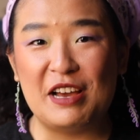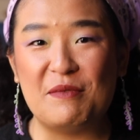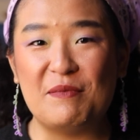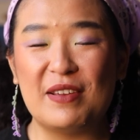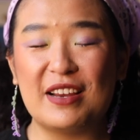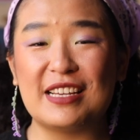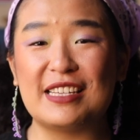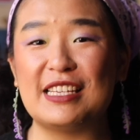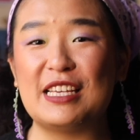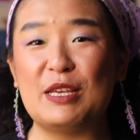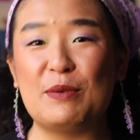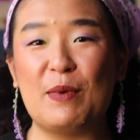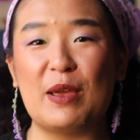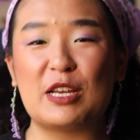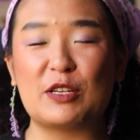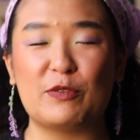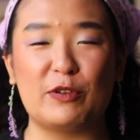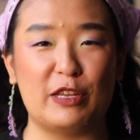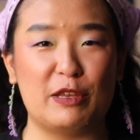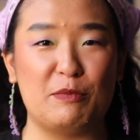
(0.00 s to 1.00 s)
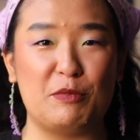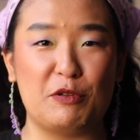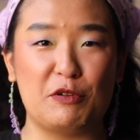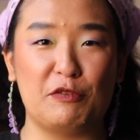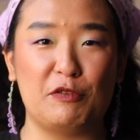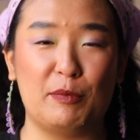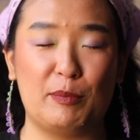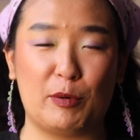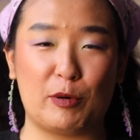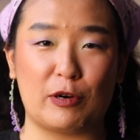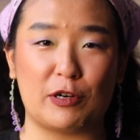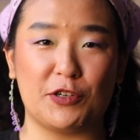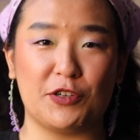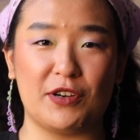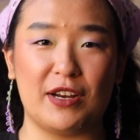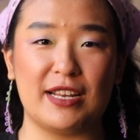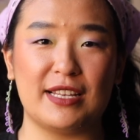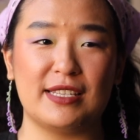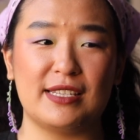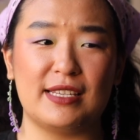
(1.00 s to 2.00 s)
because he makes really beautiful
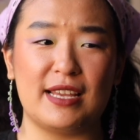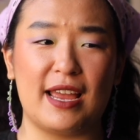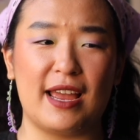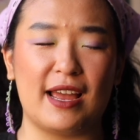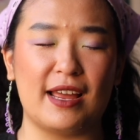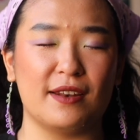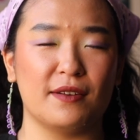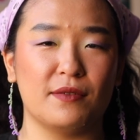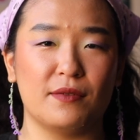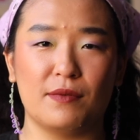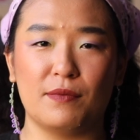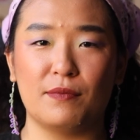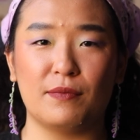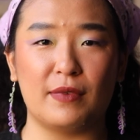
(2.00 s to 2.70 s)
portraits and,